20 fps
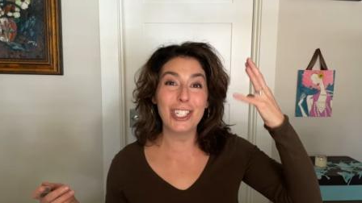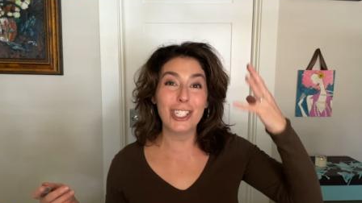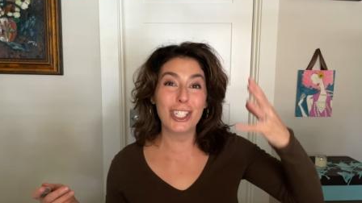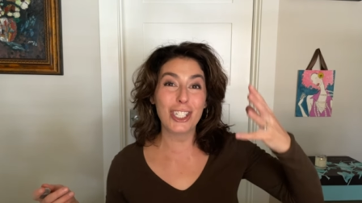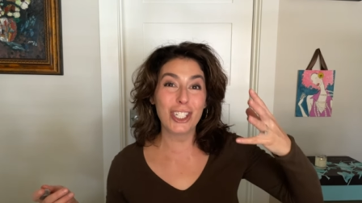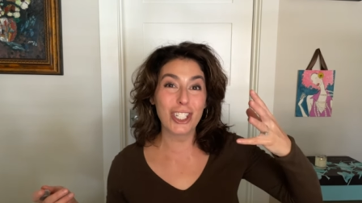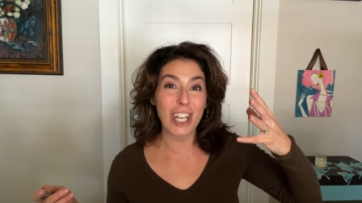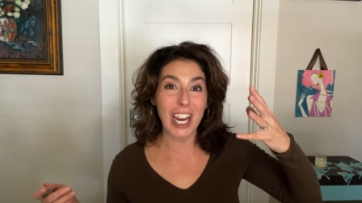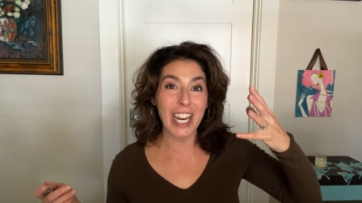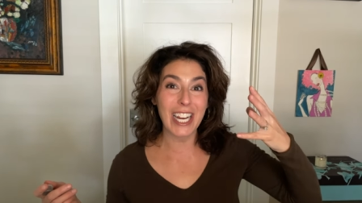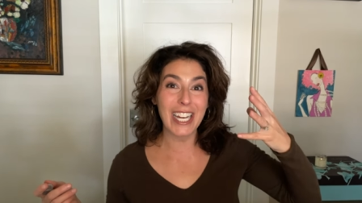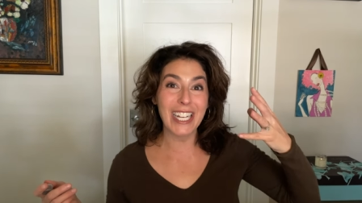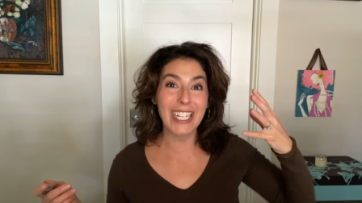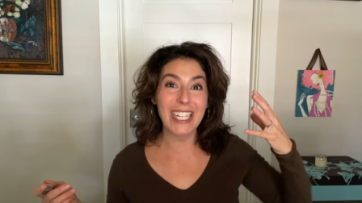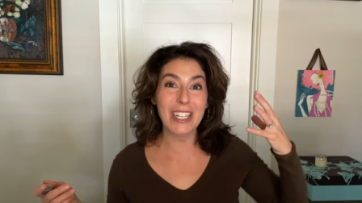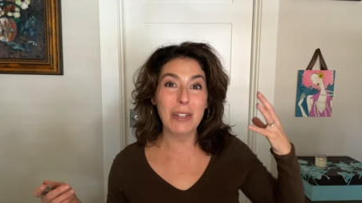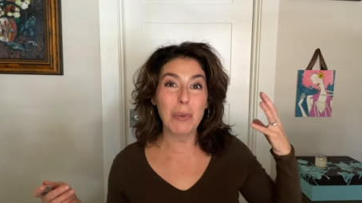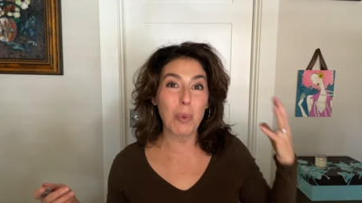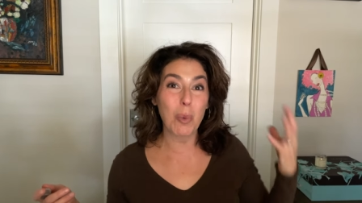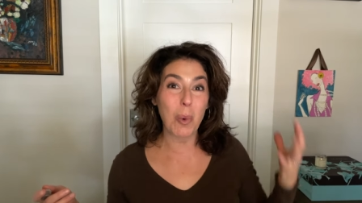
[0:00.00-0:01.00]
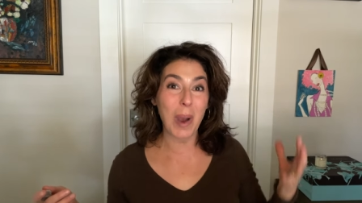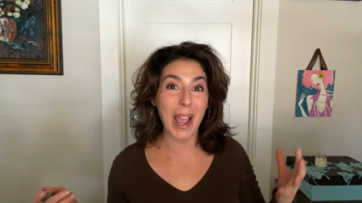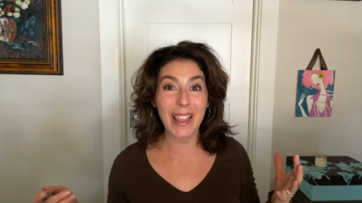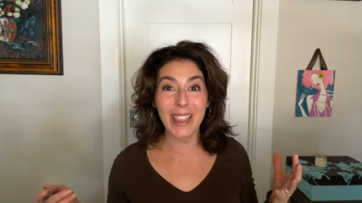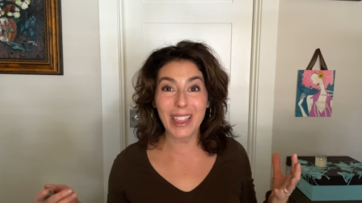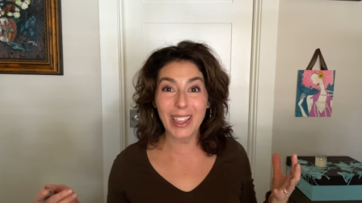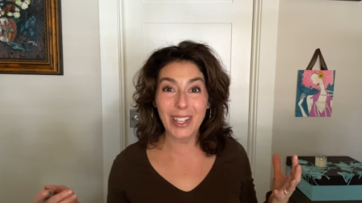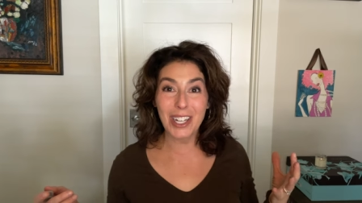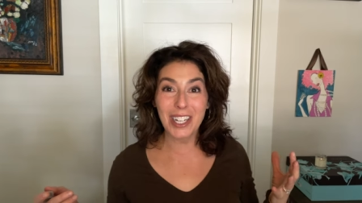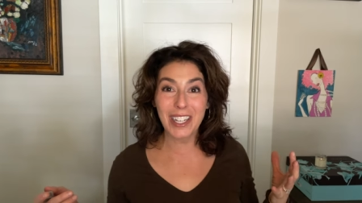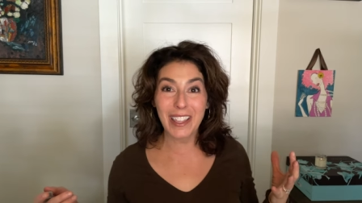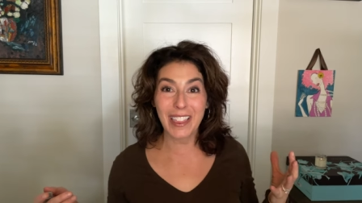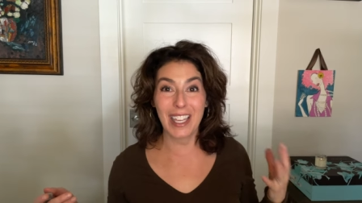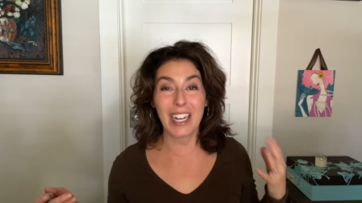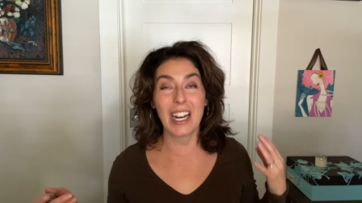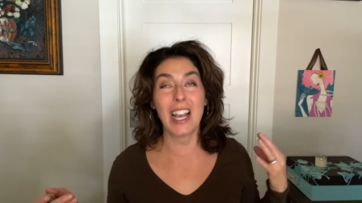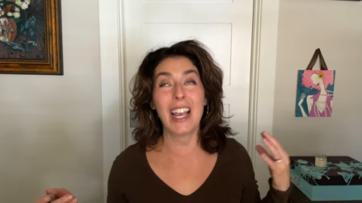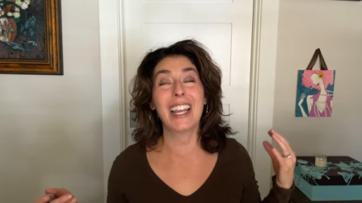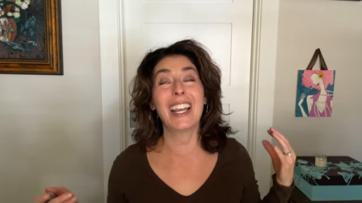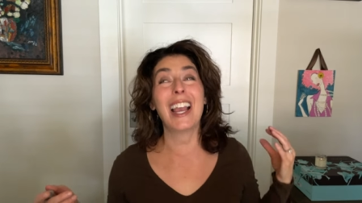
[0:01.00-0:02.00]
shiny, wet look that
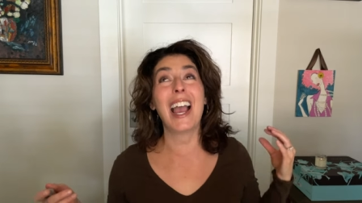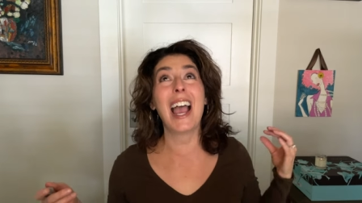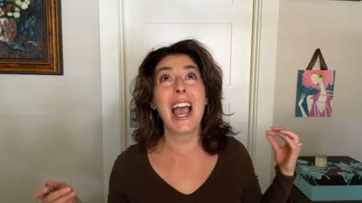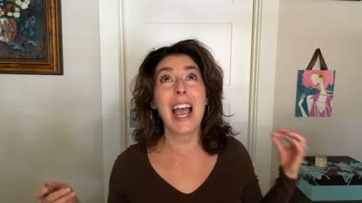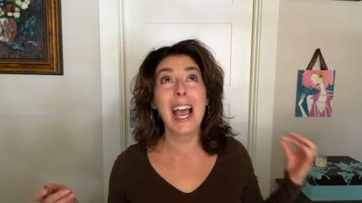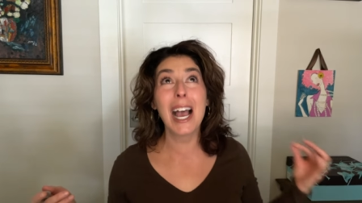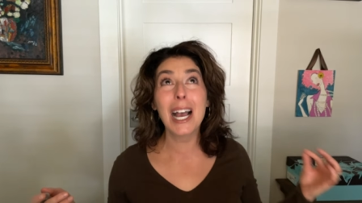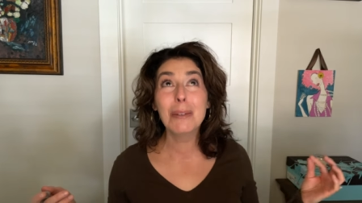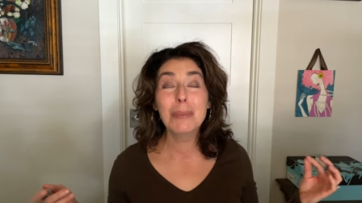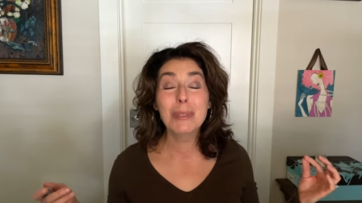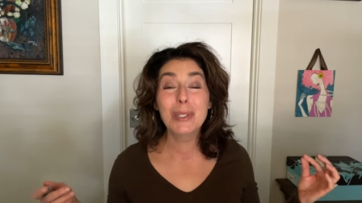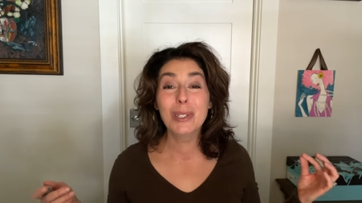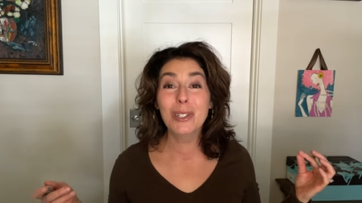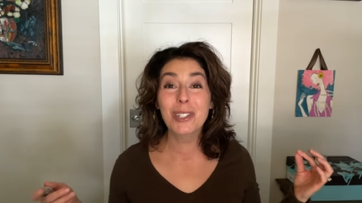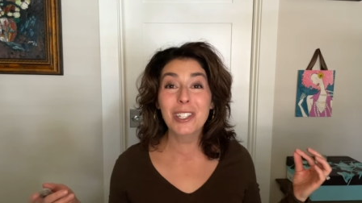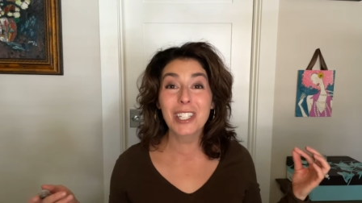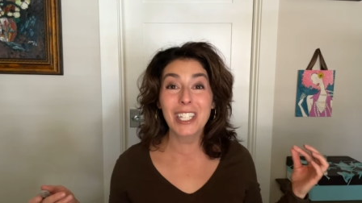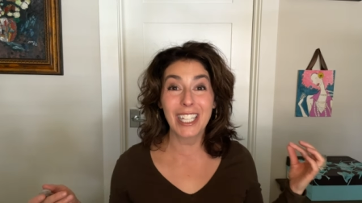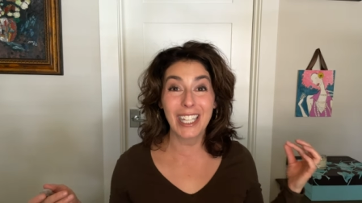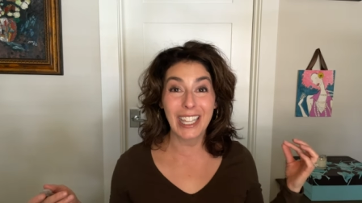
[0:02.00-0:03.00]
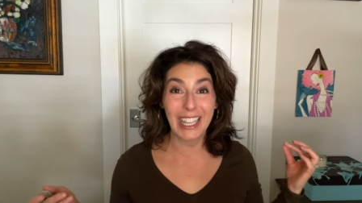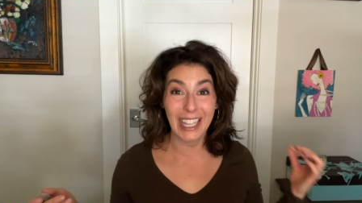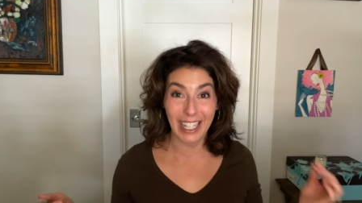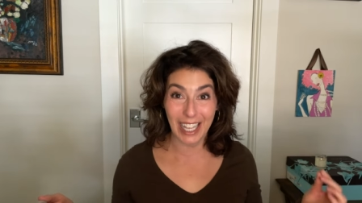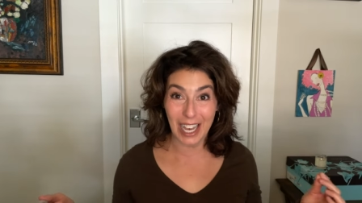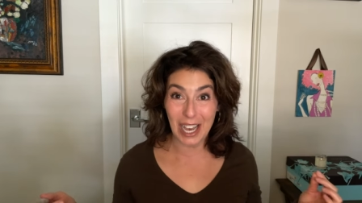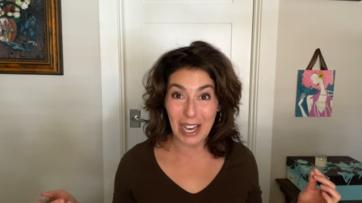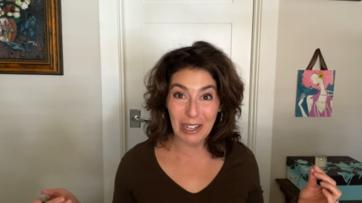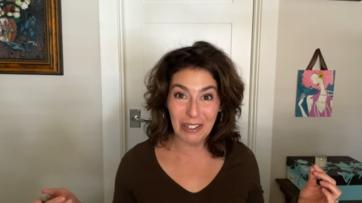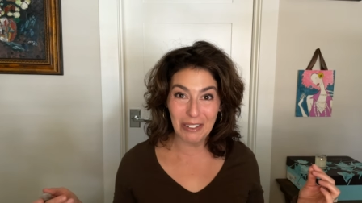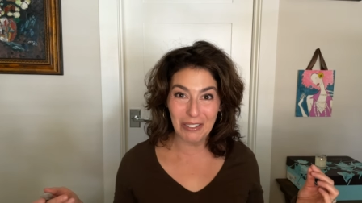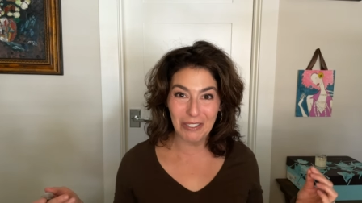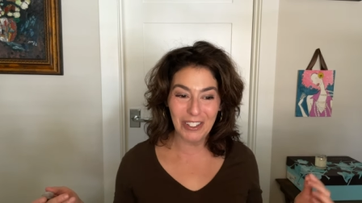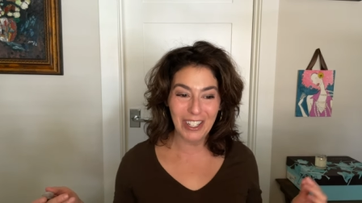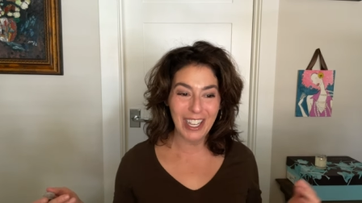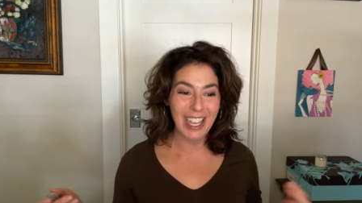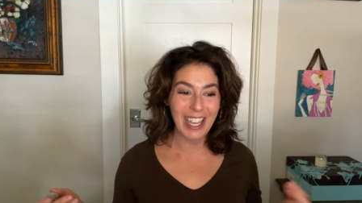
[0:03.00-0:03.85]
I absolutely love.